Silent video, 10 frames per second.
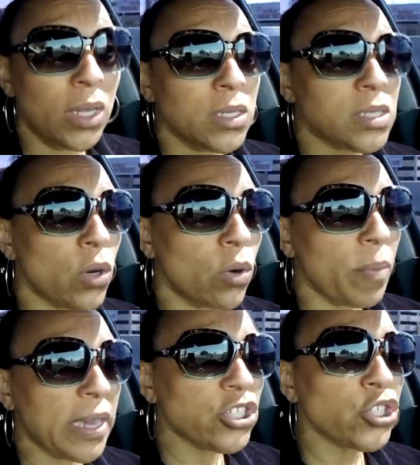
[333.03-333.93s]
So
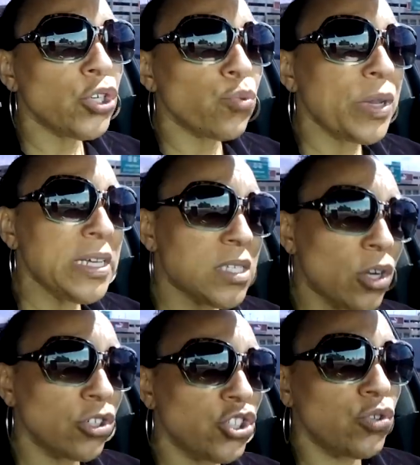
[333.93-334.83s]
make sure you
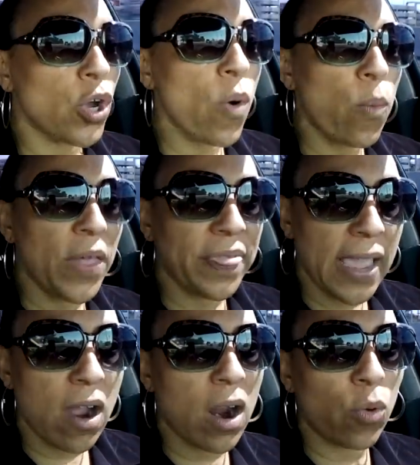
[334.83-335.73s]
research, you know what they are,